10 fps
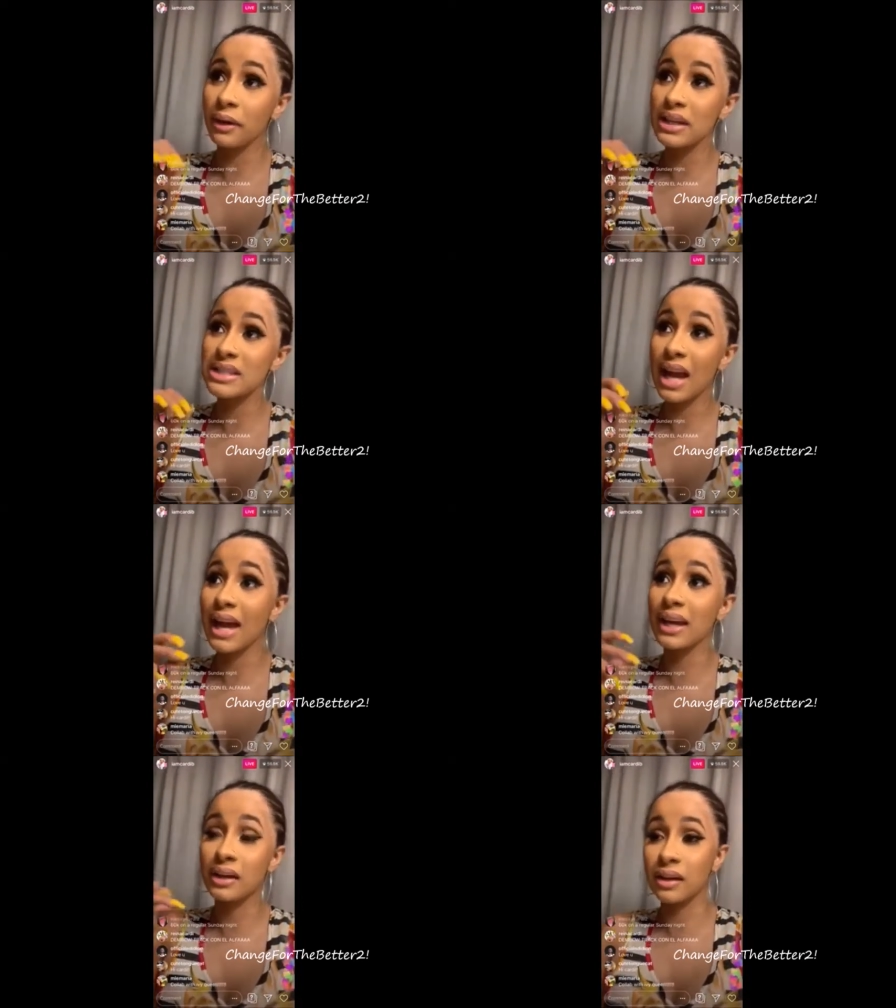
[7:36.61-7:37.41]
But it's
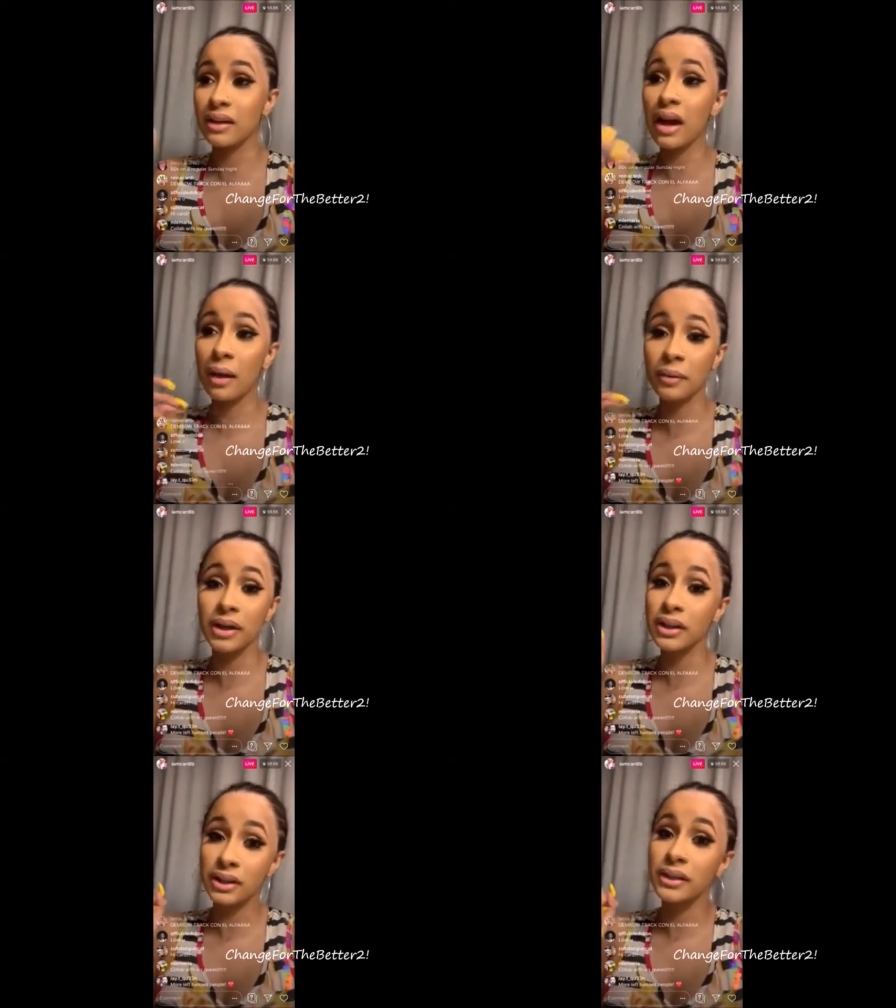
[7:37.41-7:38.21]
like, I'm
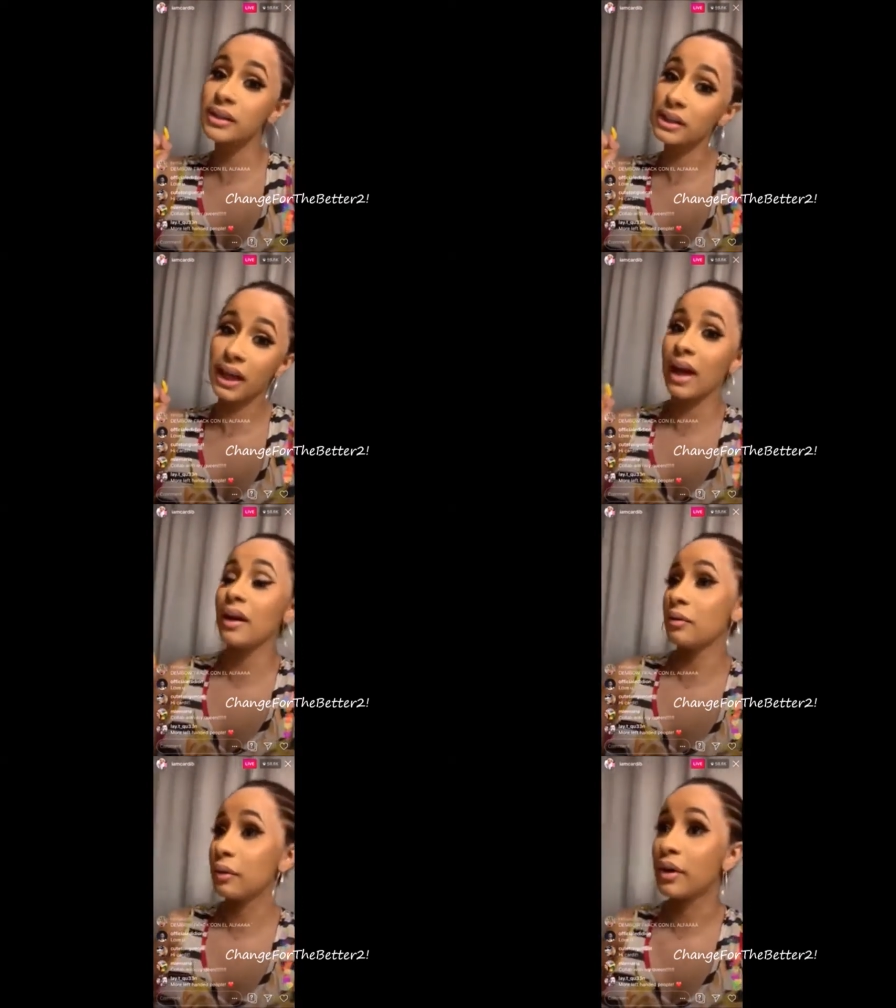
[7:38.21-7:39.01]
gonna
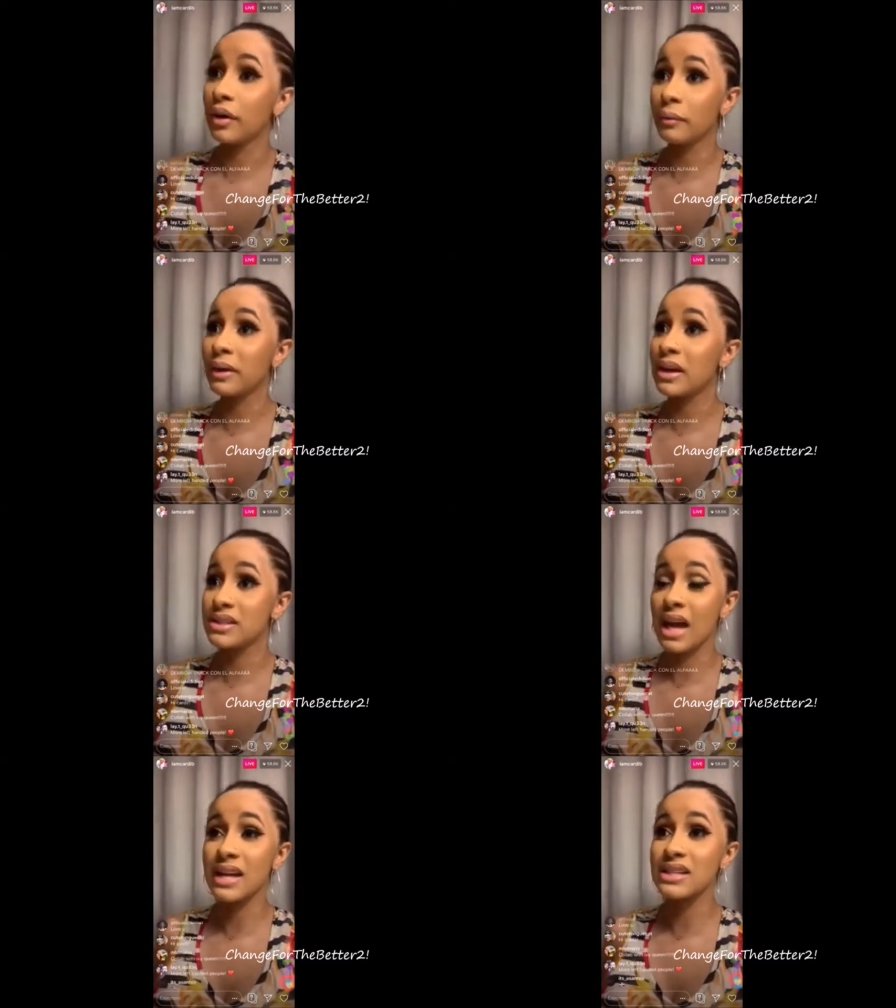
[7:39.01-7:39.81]
get with her
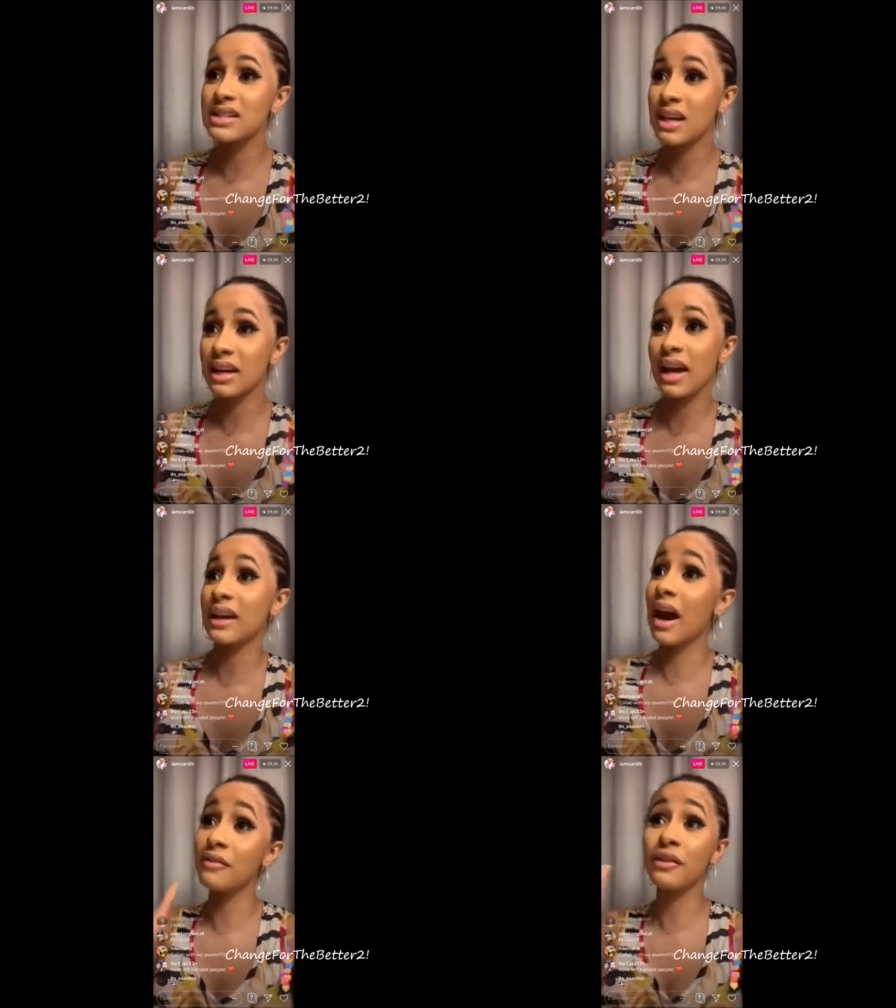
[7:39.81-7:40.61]
because I just think,
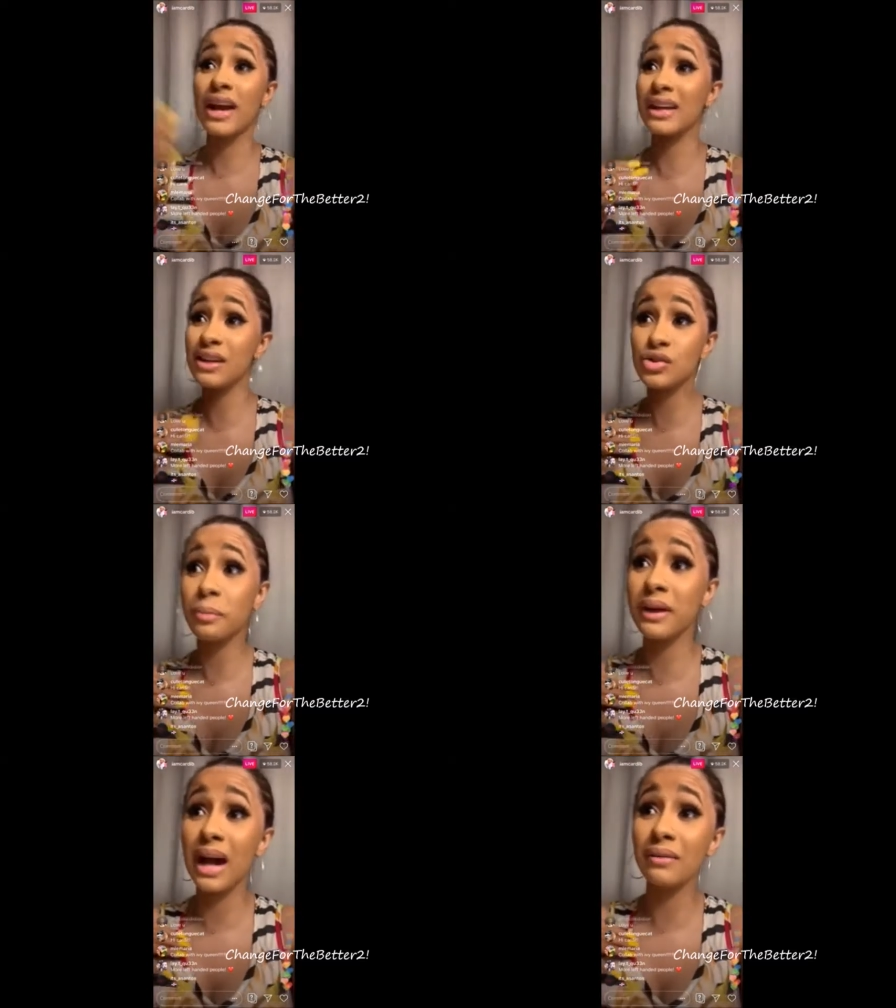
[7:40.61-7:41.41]
like, I feel like La
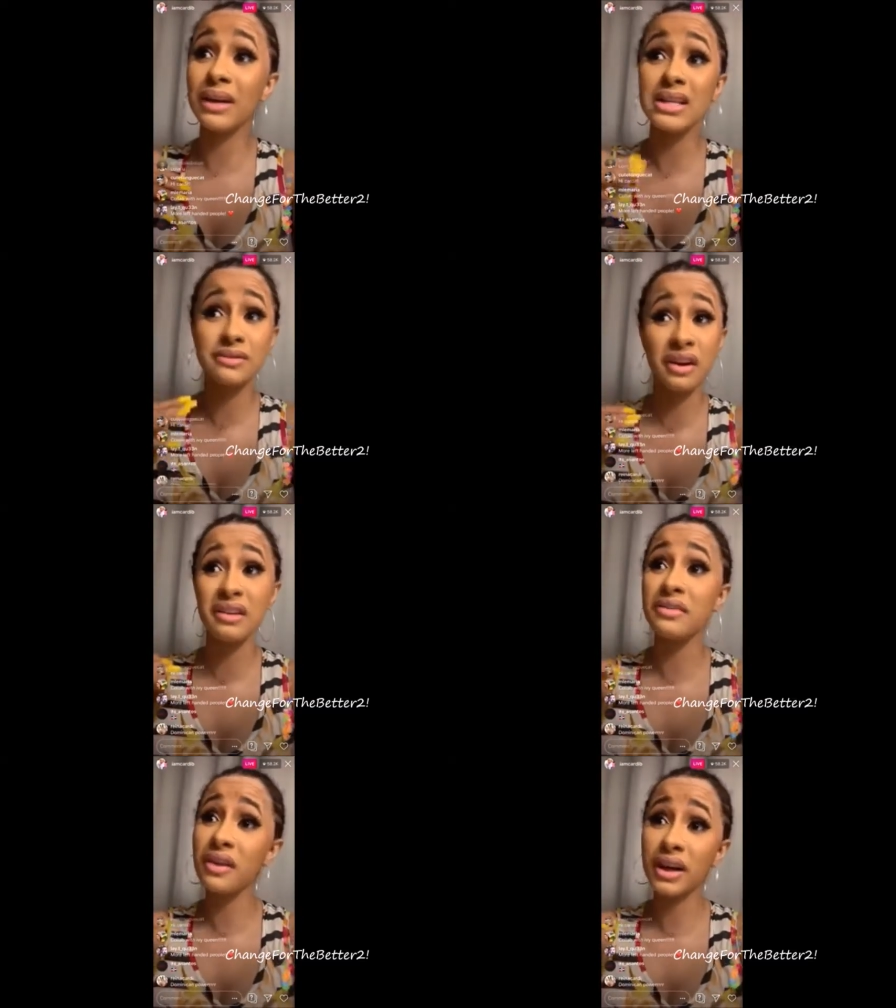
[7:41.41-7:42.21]
Insuperable is
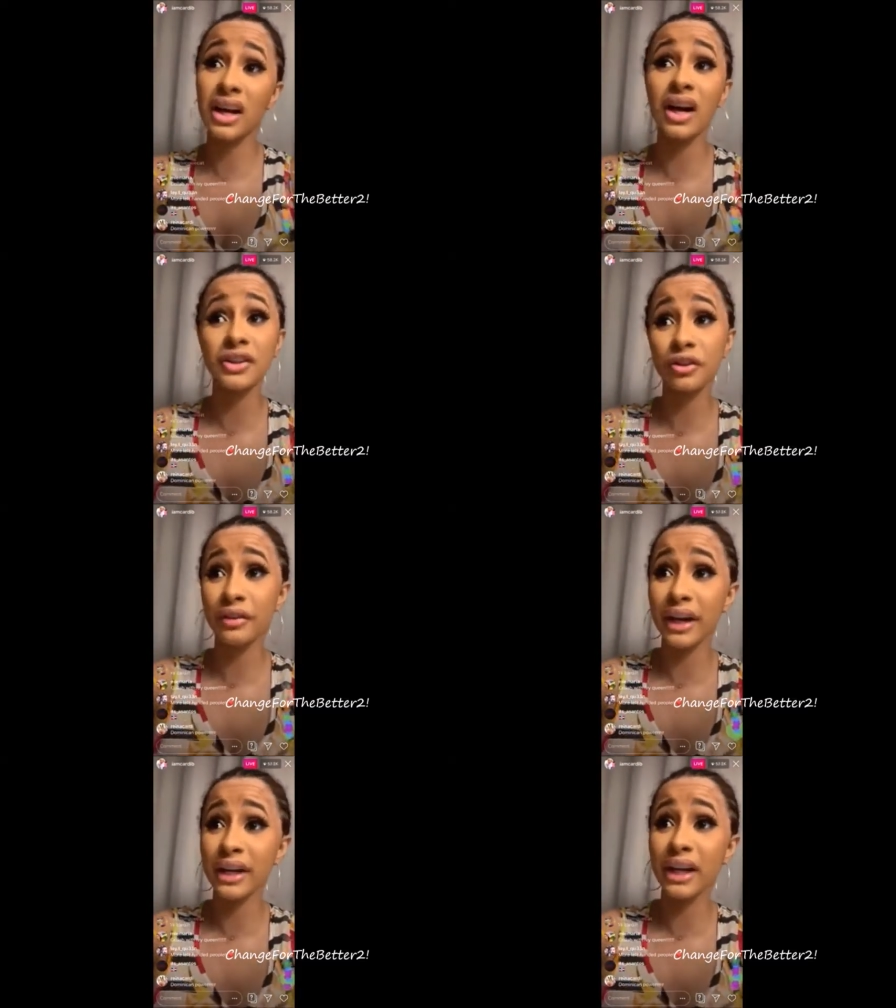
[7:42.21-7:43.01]
very fucking
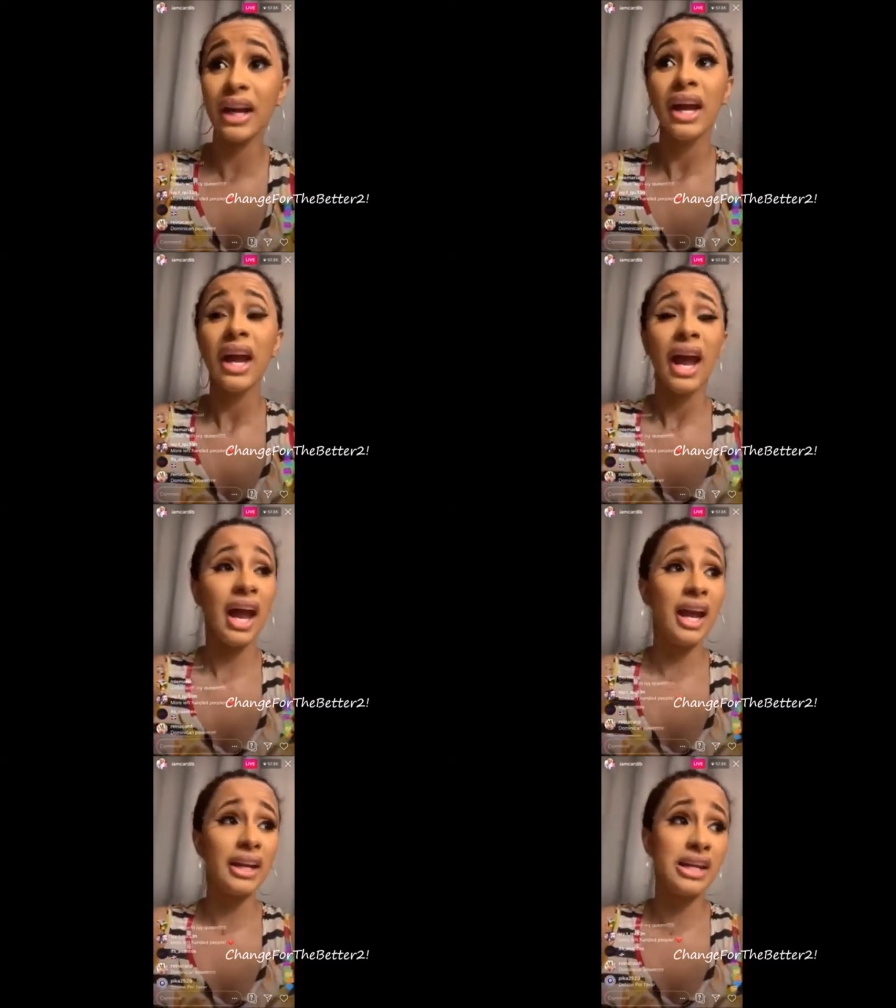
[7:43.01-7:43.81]
underrated.
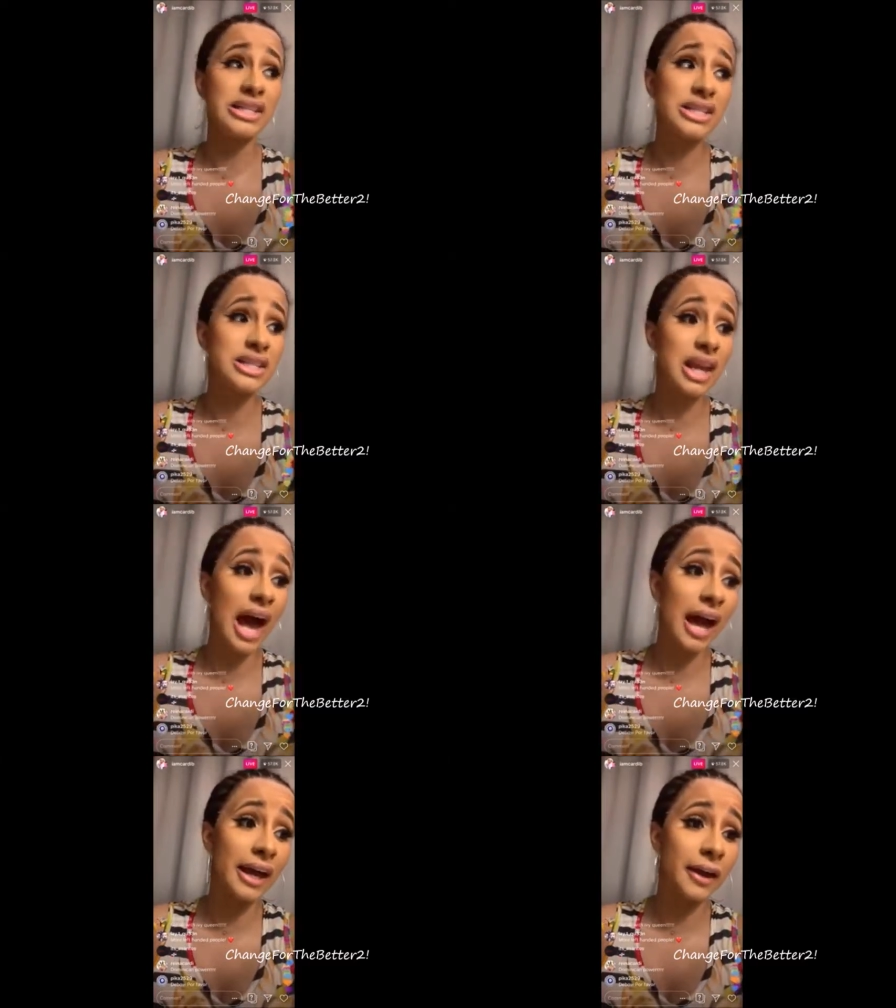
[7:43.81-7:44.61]
And it's just
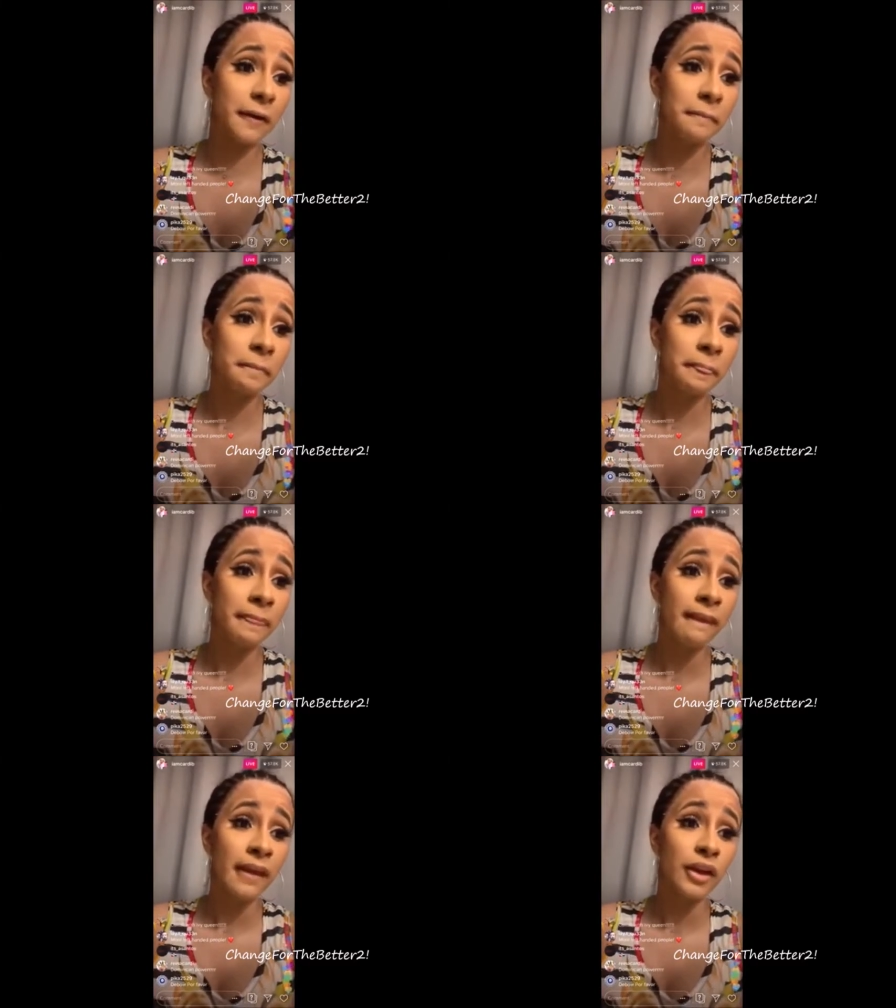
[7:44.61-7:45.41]
like,
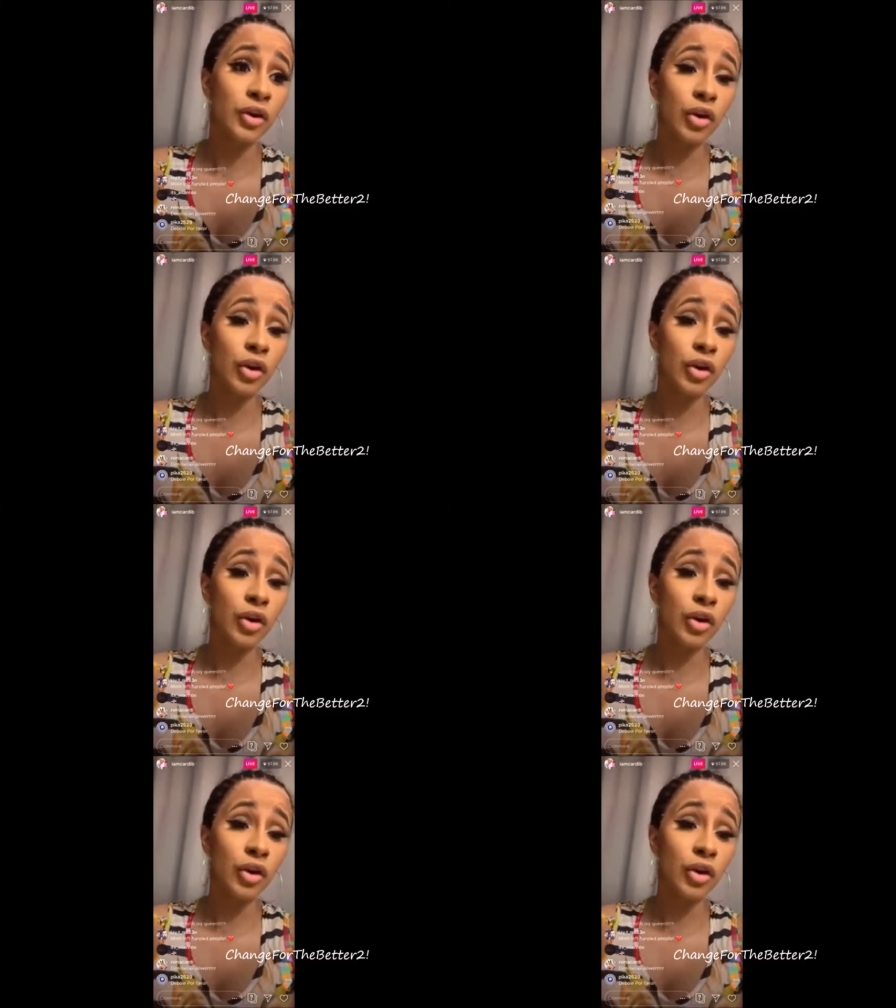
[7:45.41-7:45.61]
uh-oh.